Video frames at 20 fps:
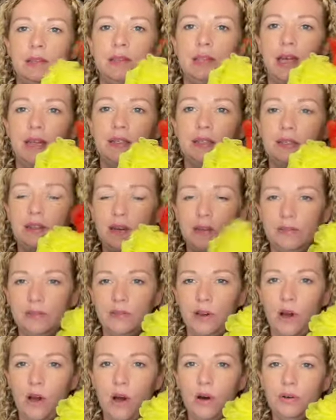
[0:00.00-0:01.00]
is
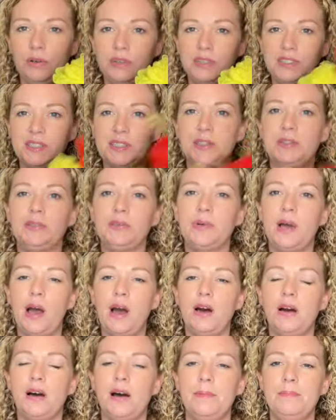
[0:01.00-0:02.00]
also
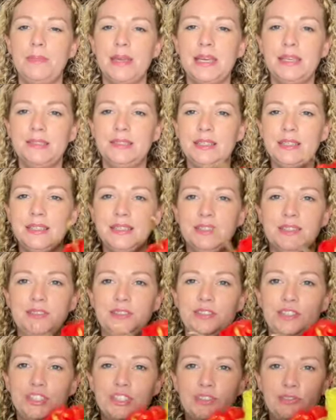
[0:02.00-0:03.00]
amazing is
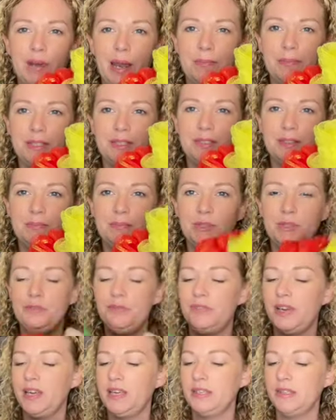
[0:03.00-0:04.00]
just grabbing some
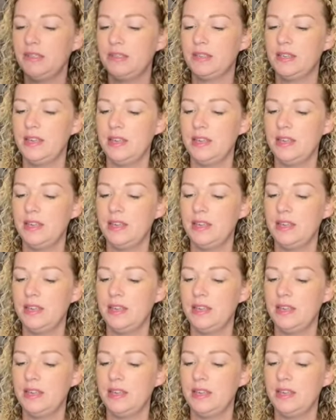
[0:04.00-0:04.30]
loofahs.